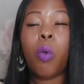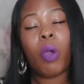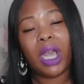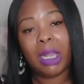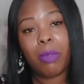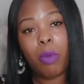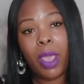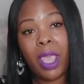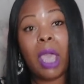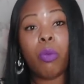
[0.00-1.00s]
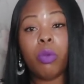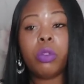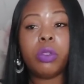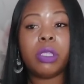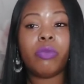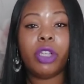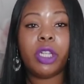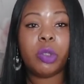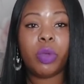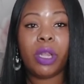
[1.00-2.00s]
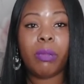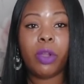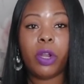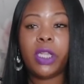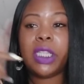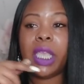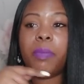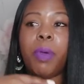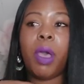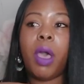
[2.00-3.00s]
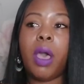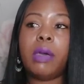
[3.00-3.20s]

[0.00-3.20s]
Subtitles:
while I'm away. I will do some readings while I'm on holiday, but